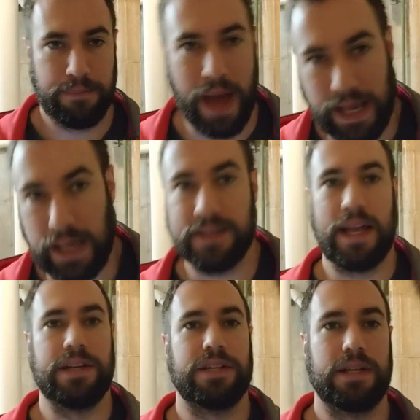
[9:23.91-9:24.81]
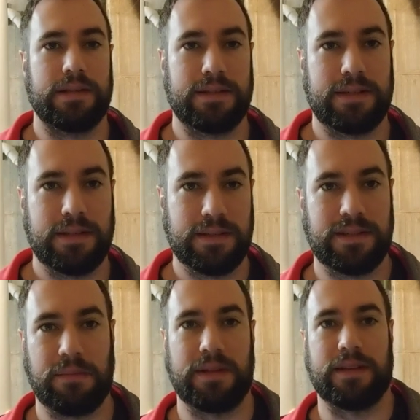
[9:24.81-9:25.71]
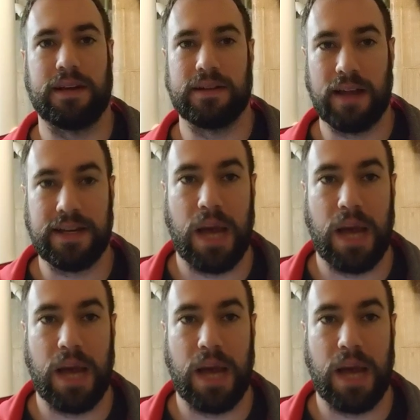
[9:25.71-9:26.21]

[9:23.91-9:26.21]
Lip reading: back extensions, something that's a